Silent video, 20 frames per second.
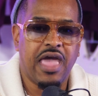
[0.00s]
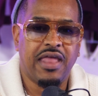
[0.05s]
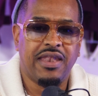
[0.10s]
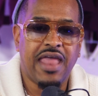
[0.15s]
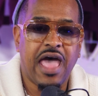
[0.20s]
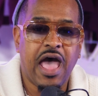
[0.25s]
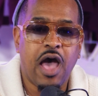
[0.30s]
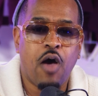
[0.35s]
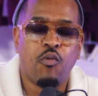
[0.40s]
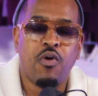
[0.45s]
And
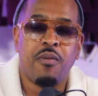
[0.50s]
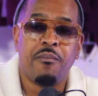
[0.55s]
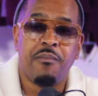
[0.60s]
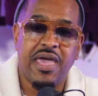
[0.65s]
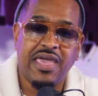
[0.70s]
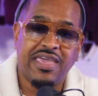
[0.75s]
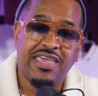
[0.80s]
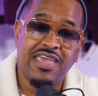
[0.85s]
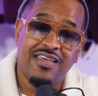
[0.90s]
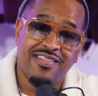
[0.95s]
now we're
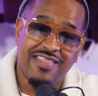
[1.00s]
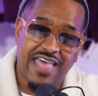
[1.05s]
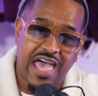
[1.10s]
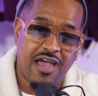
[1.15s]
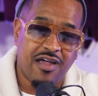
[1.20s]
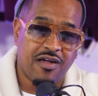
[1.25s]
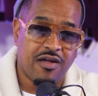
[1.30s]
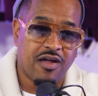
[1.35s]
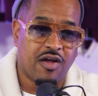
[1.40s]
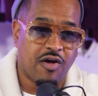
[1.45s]
making
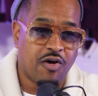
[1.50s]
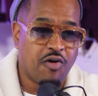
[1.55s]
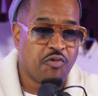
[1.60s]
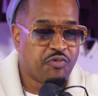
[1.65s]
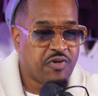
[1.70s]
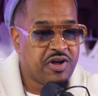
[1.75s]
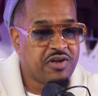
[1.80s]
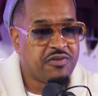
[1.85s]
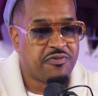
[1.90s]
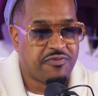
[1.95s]
that
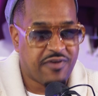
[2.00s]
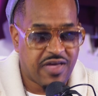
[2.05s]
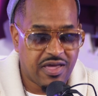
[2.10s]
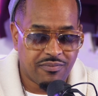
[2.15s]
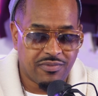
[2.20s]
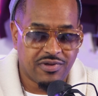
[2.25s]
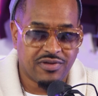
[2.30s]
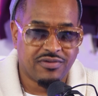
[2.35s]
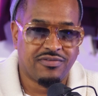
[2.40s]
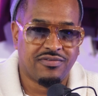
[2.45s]
girlfriend
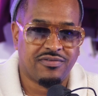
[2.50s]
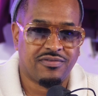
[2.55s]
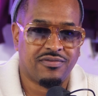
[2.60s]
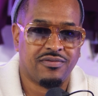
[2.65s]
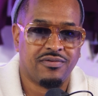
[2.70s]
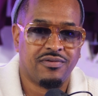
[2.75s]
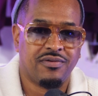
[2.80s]
famous.